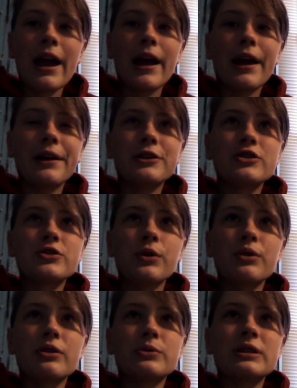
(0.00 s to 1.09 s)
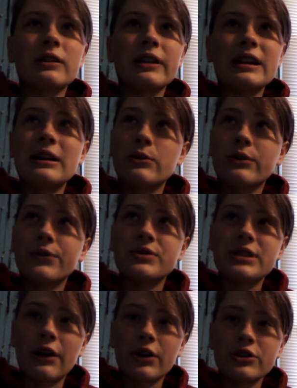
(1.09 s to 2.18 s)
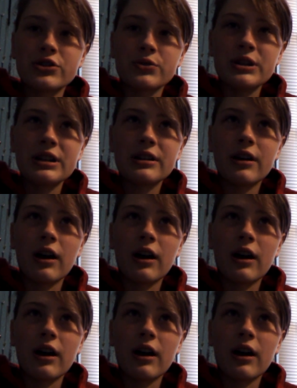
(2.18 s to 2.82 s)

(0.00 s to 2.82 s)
And so there was a lady who lives down our street,